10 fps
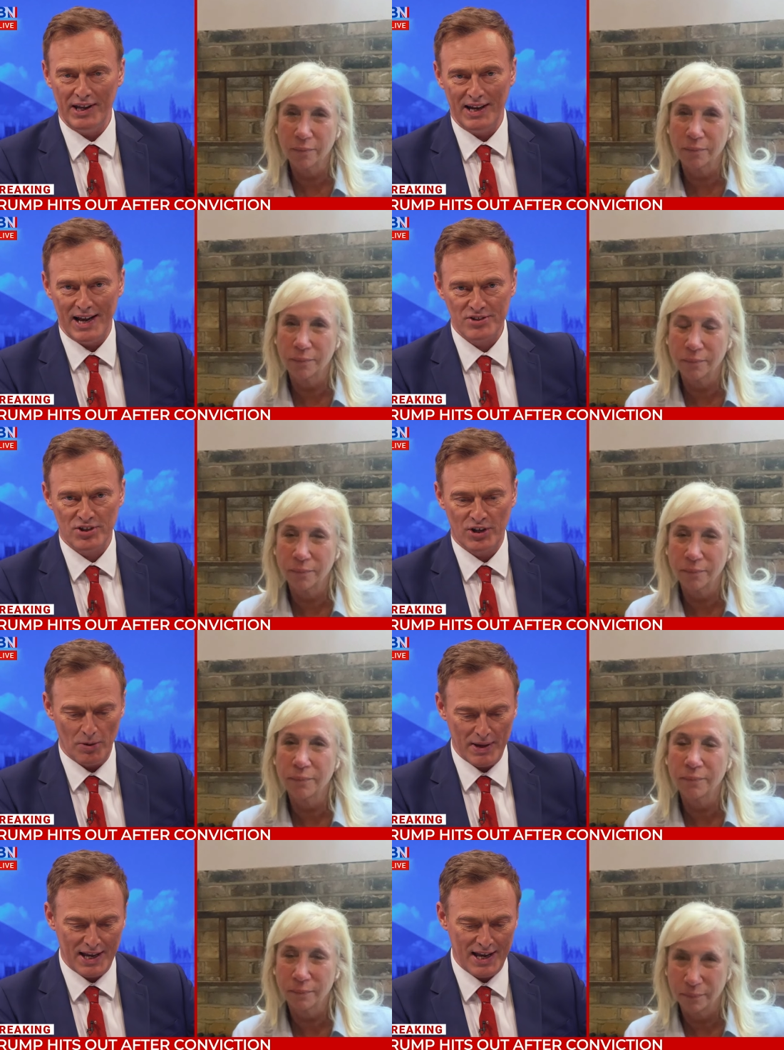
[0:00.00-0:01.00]
Speaker 1: is
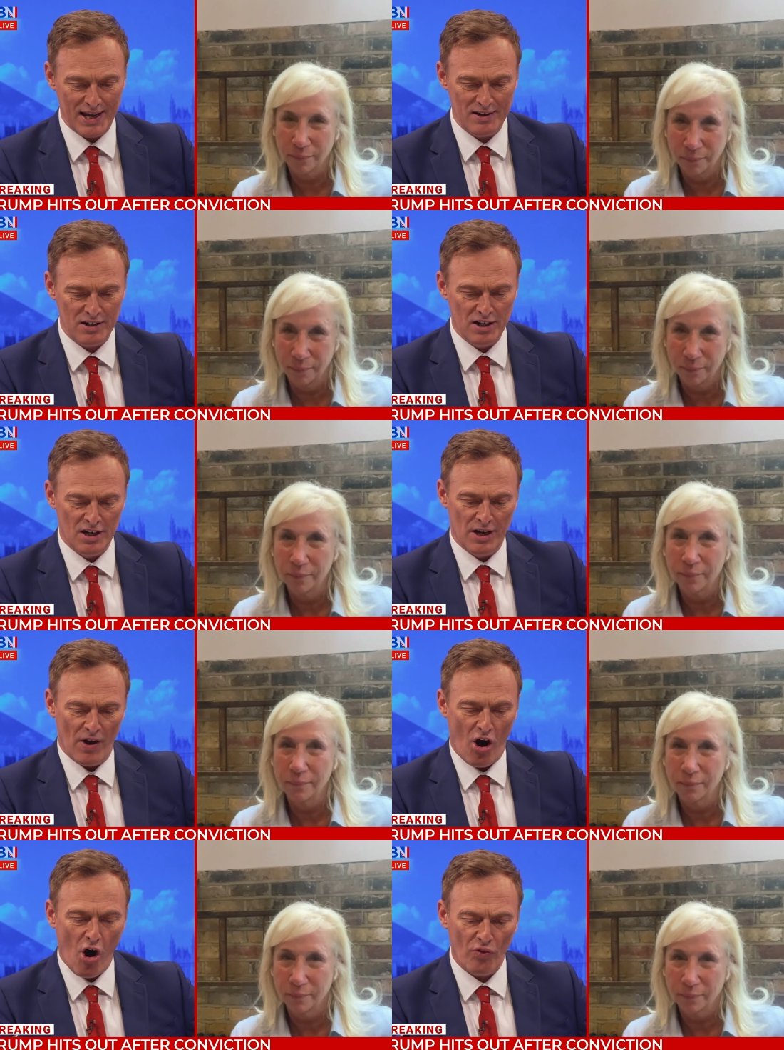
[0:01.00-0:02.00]
coming in.
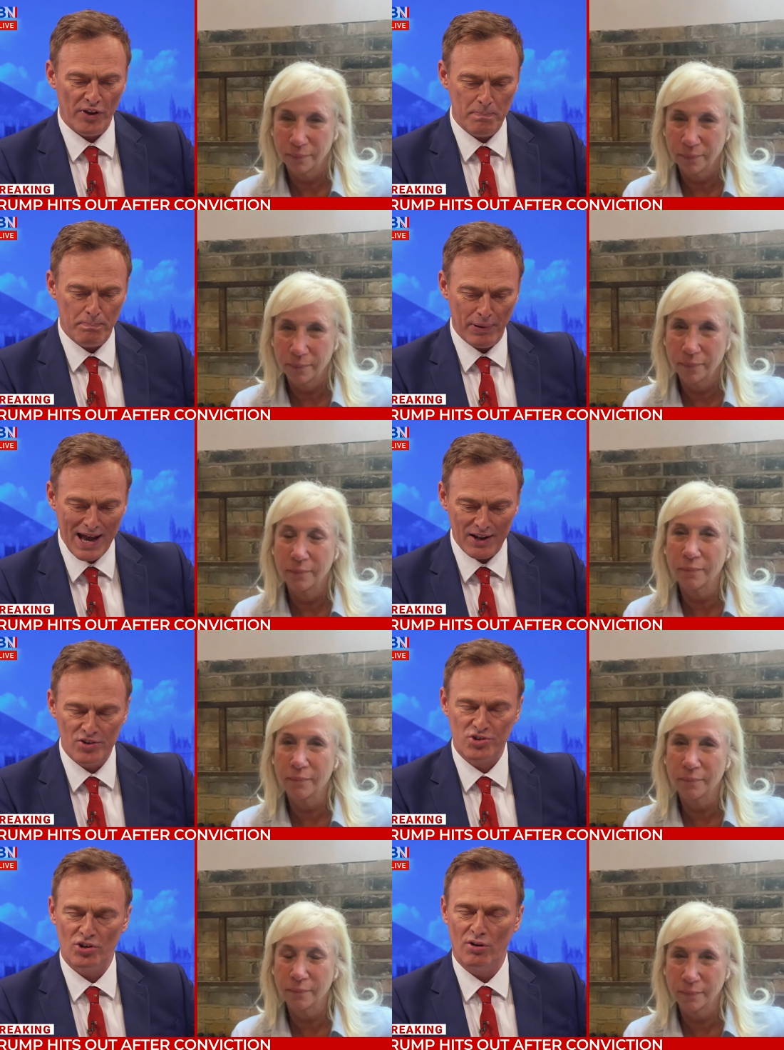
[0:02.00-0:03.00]
On the
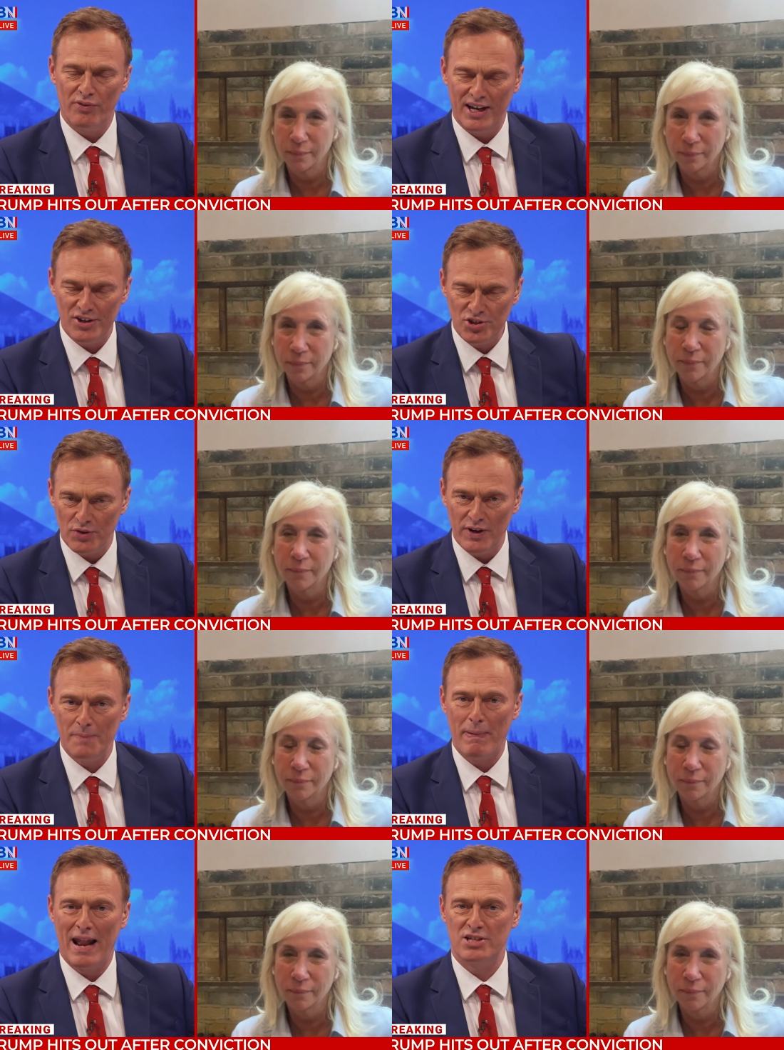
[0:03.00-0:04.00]
balance of history, the
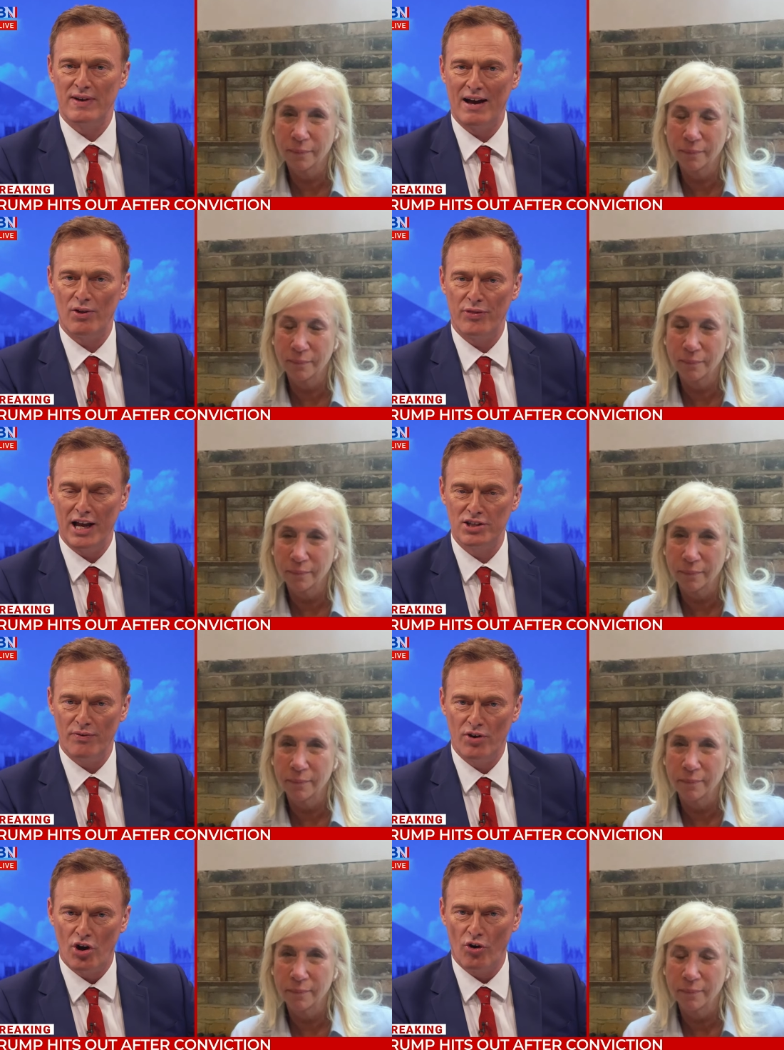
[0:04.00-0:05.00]
balance of how things
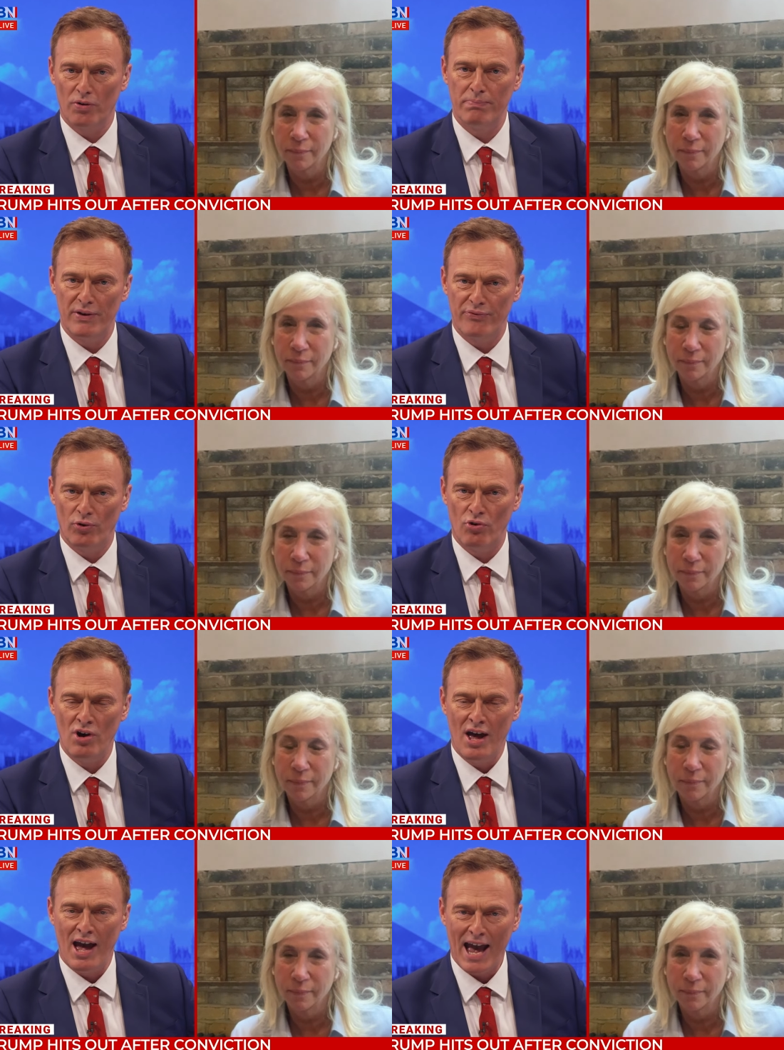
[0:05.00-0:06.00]
have gone before,
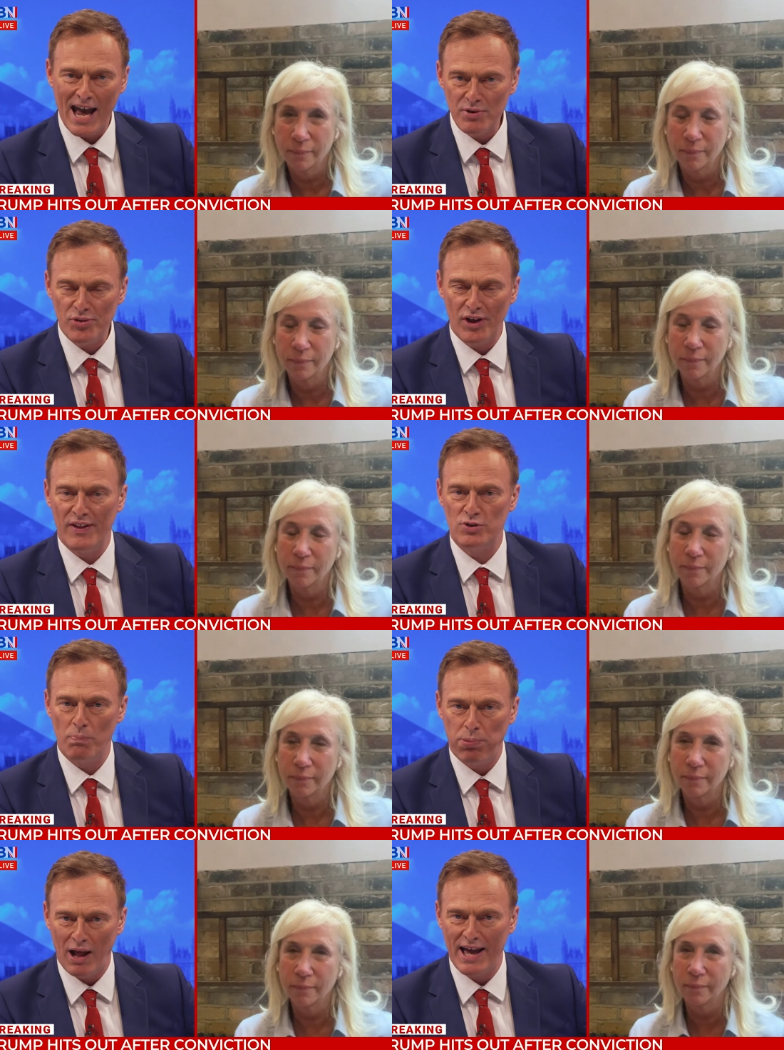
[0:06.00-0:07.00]
how do you think this will
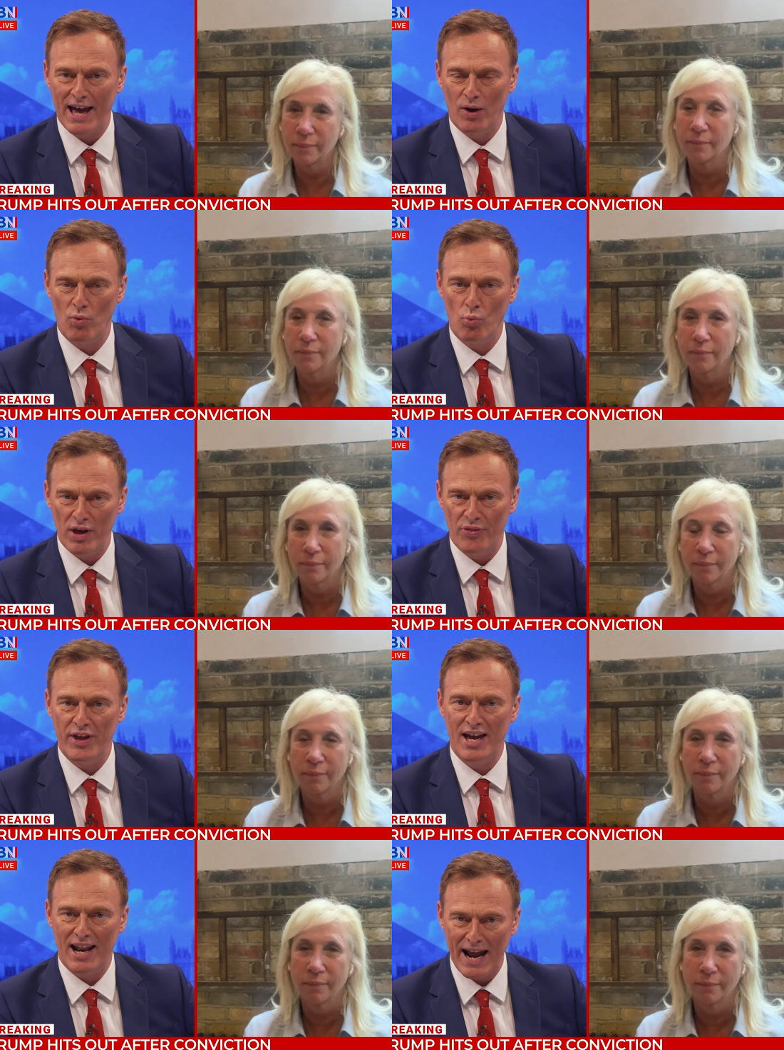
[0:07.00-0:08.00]
play out with
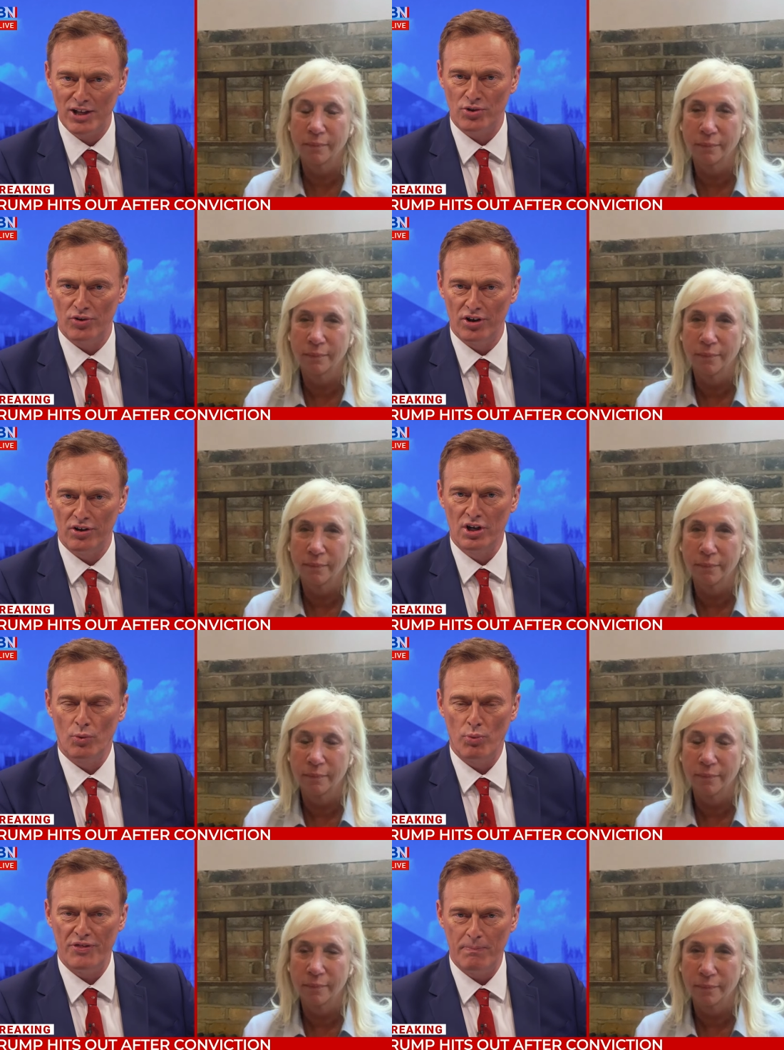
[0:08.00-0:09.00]
the electorate,
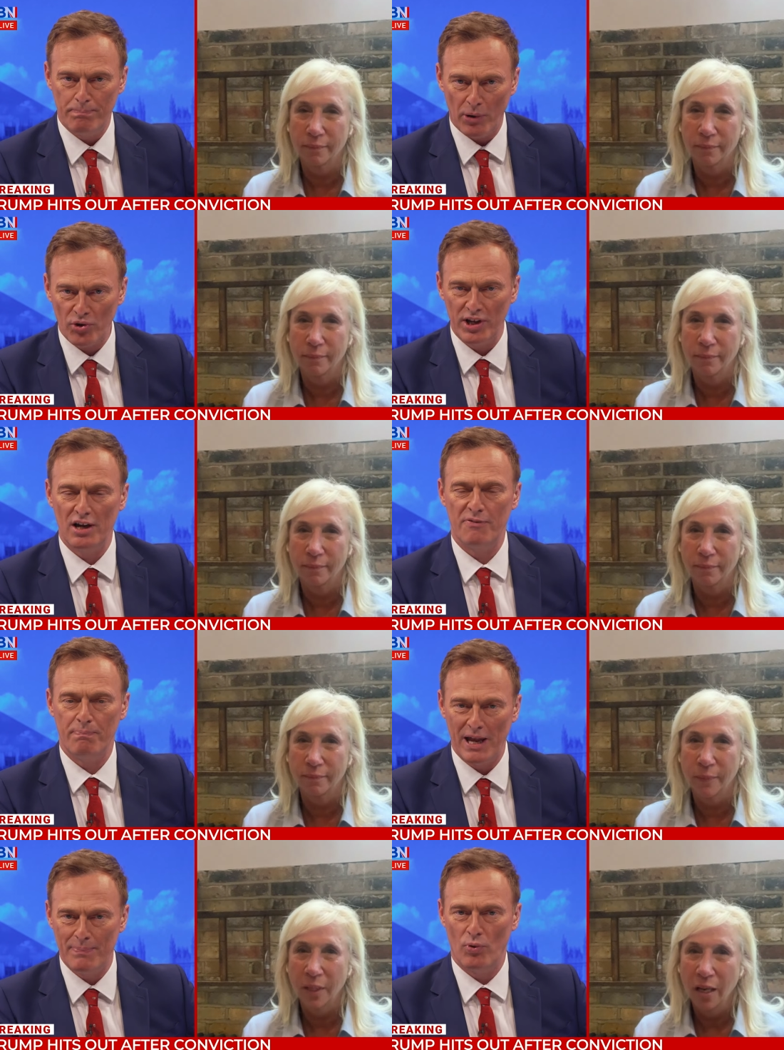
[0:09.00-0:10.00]
with the body of
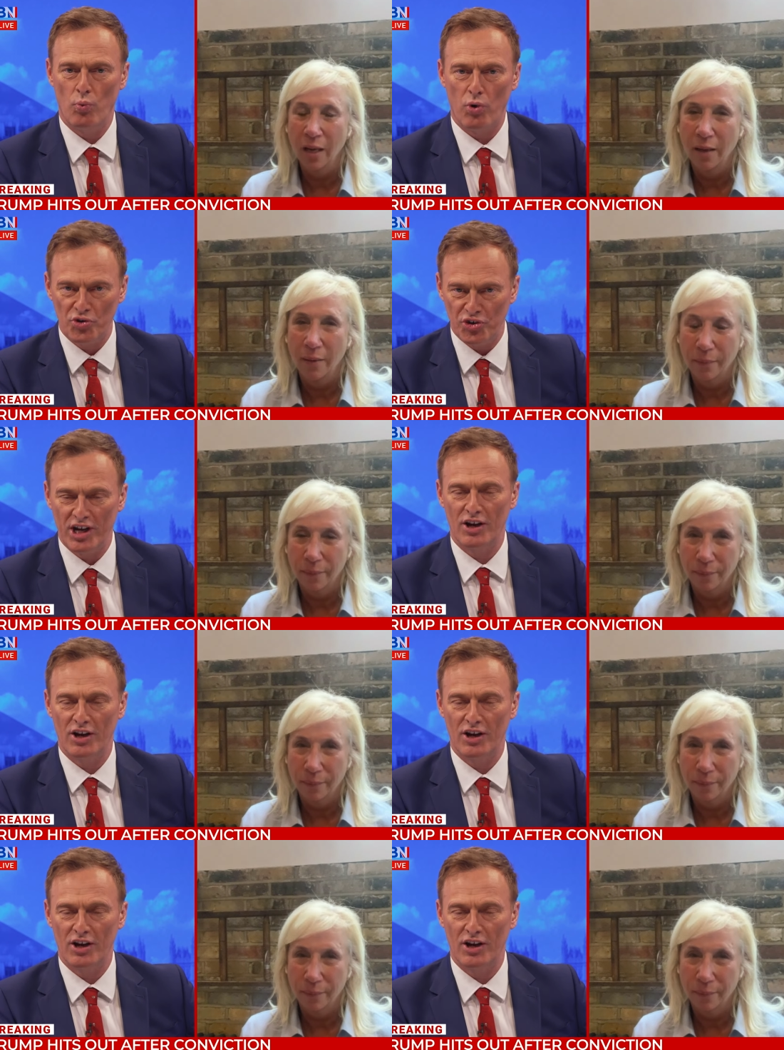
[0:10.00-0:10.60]
people watching